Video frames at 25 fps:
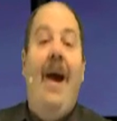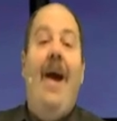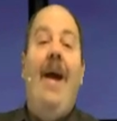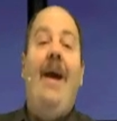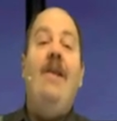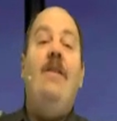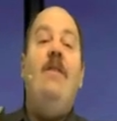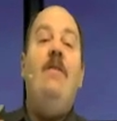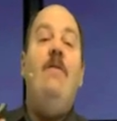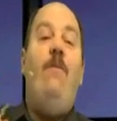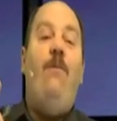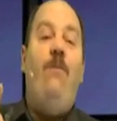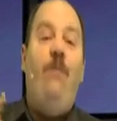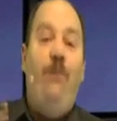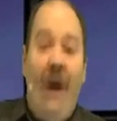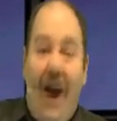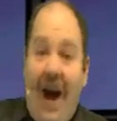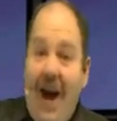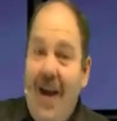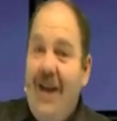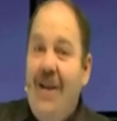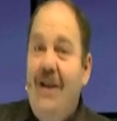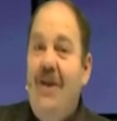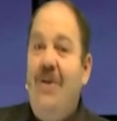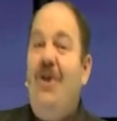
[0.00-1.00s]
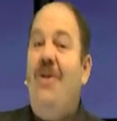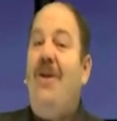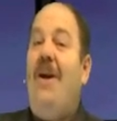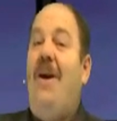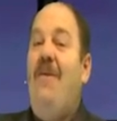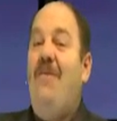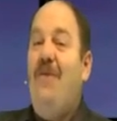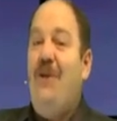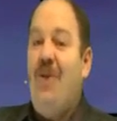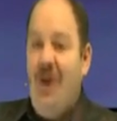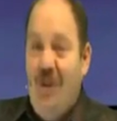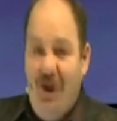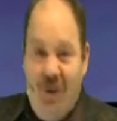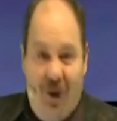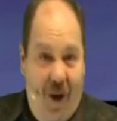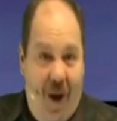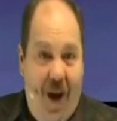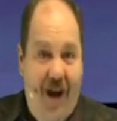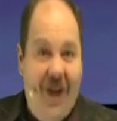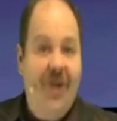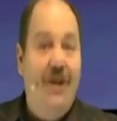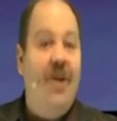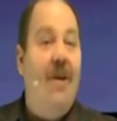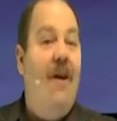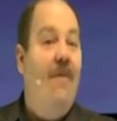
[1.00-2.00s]
a defiance of the
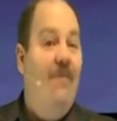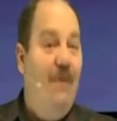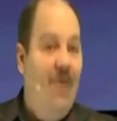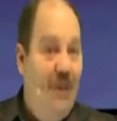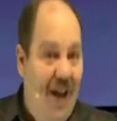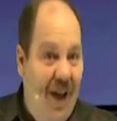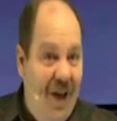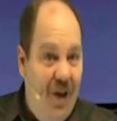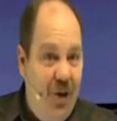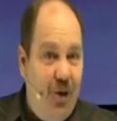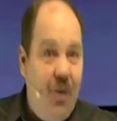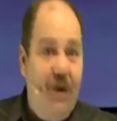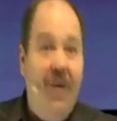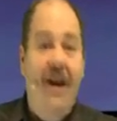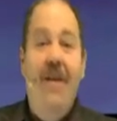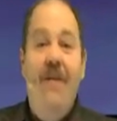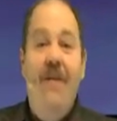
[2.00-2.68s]
laws of nature